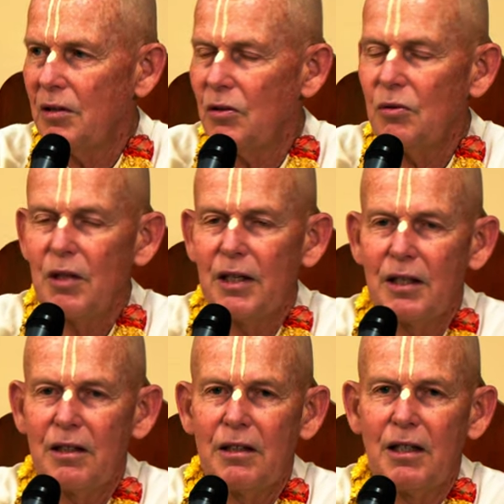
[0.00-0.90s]

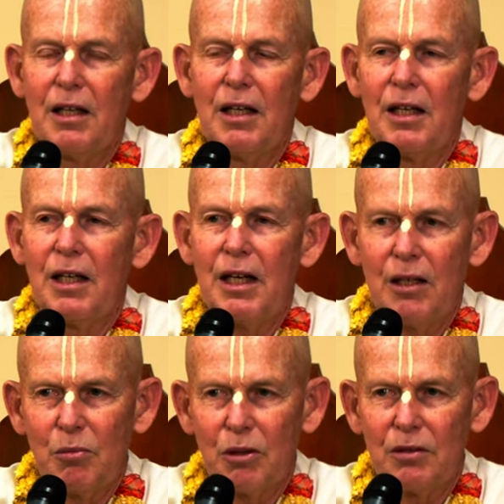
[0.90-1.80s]
two-legged
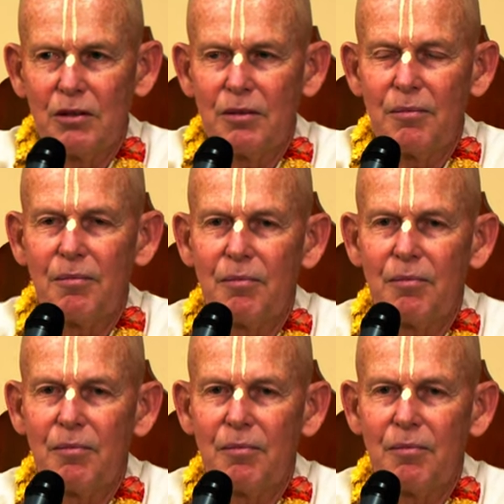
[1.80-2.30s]
animals.